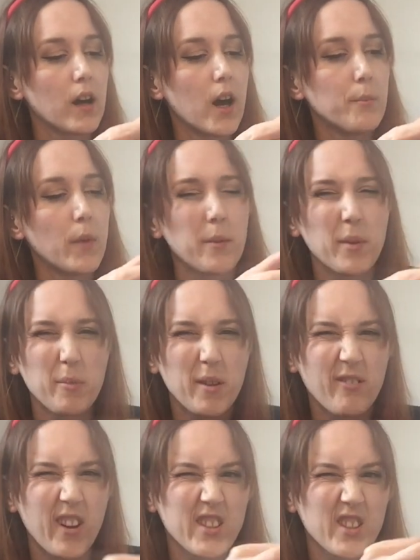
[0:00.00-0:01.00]
arm might be a
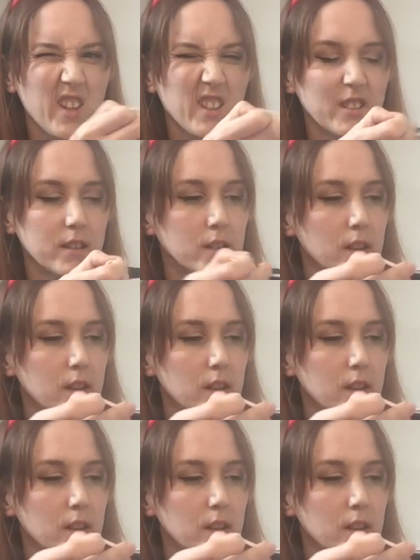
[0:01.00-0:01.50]
bit fragile,